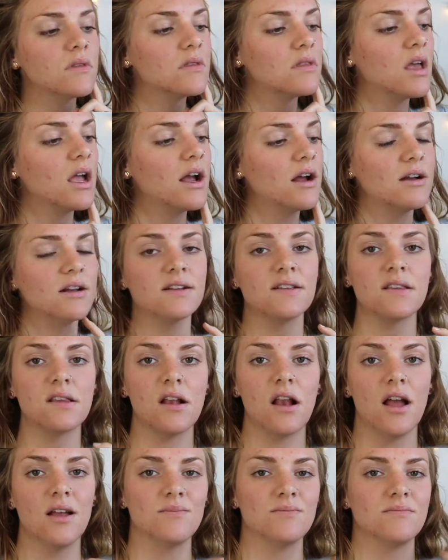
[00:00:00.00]
The areas that
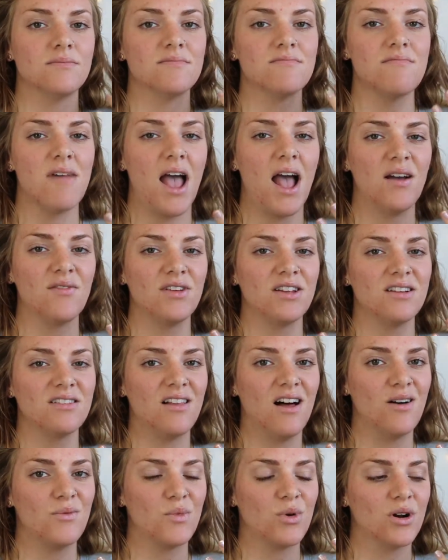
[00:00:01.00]
I'm having a
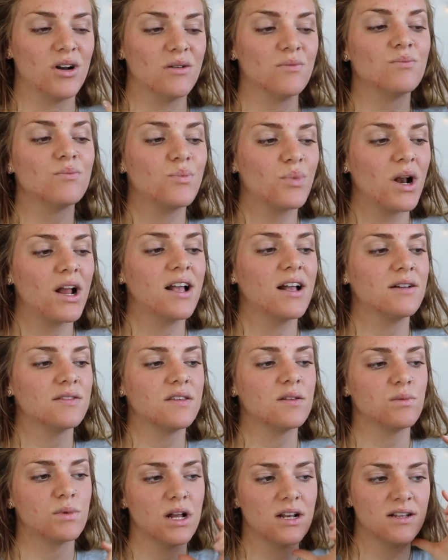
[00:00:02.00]
lot more breakouts
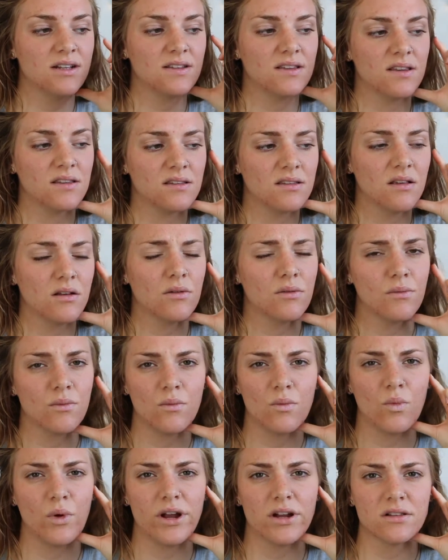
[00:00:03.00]
and redness is
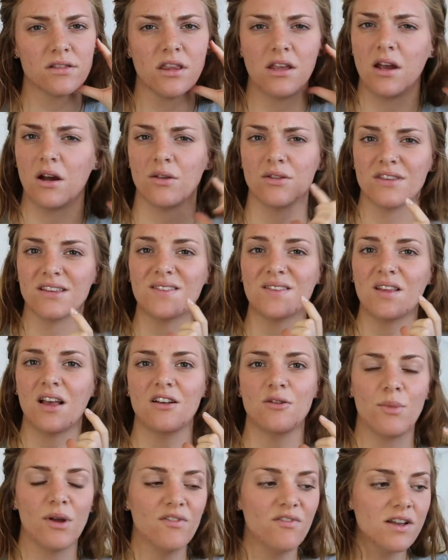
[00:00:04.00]
weirdly on this side
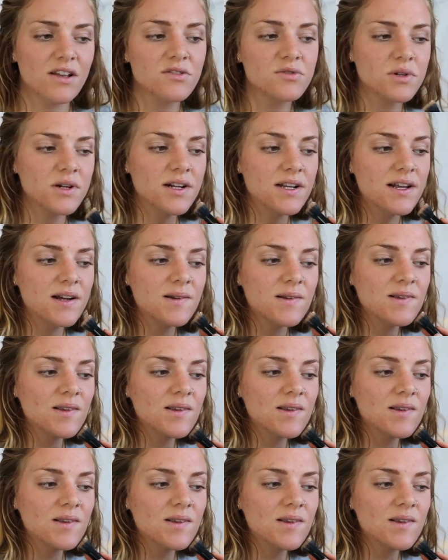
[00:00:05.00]
of my face right now.